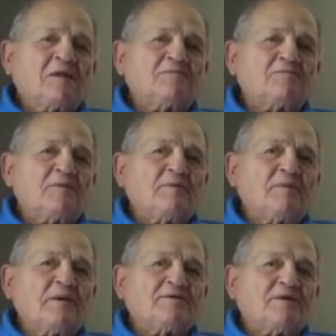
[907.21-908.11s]
That's
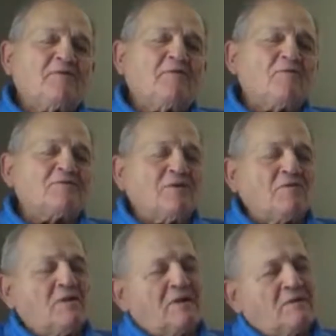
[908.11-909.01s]
basically, and
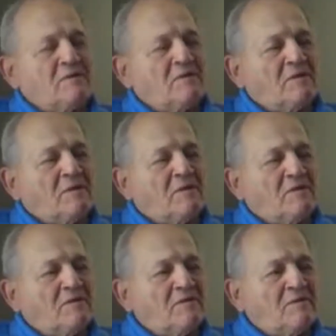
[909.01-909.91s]
also
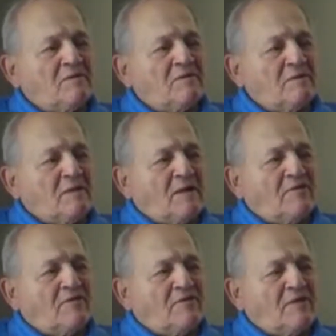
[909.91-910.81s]
I
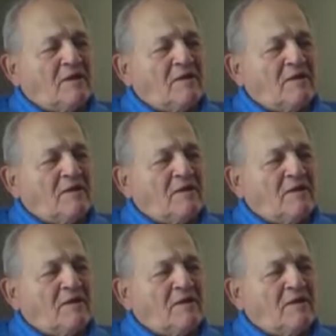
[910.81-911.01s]
I